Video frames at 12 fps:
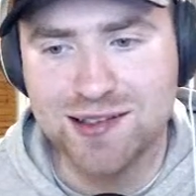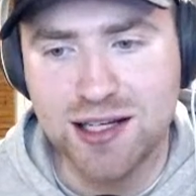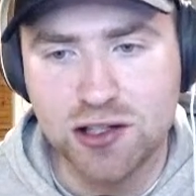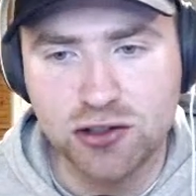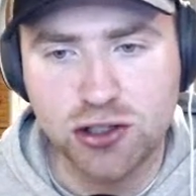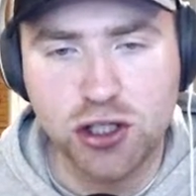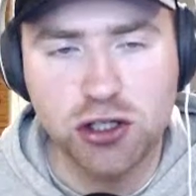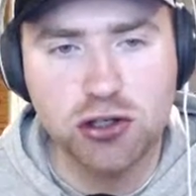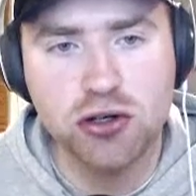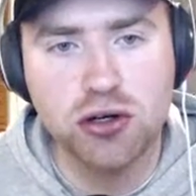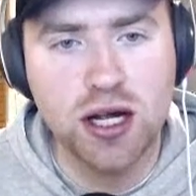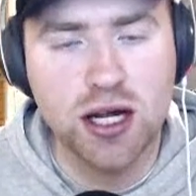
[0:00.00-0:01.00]
and it's
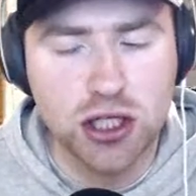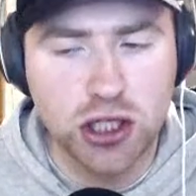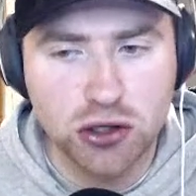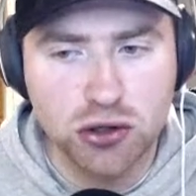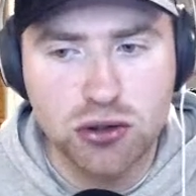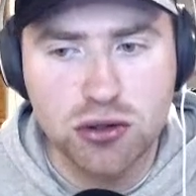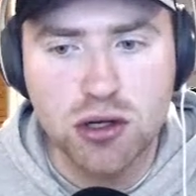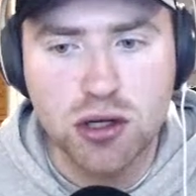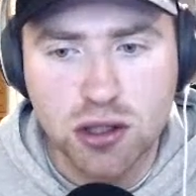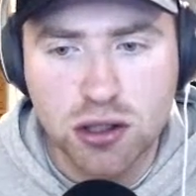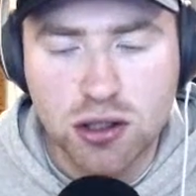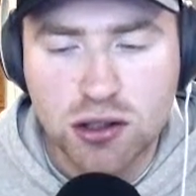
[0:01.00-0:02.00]
QU.
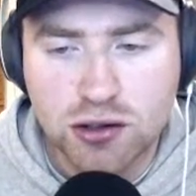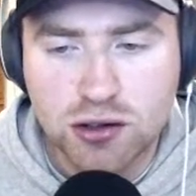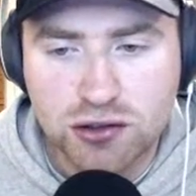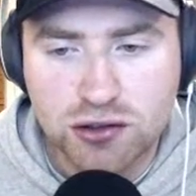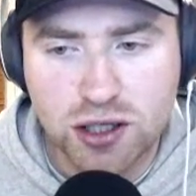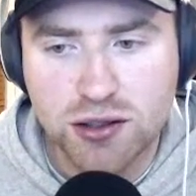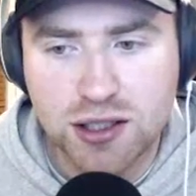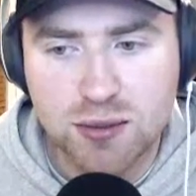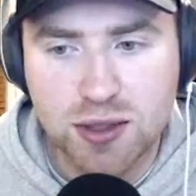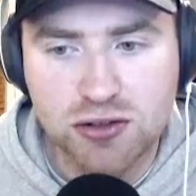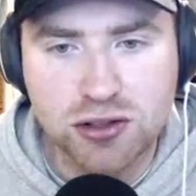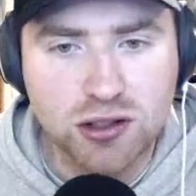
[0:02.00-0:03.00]
So yeah,
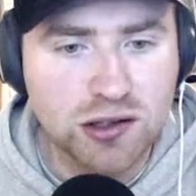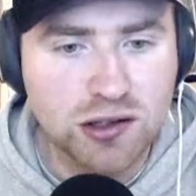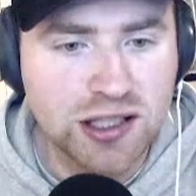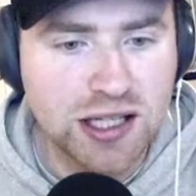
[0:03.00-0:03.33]
make sure you guys hit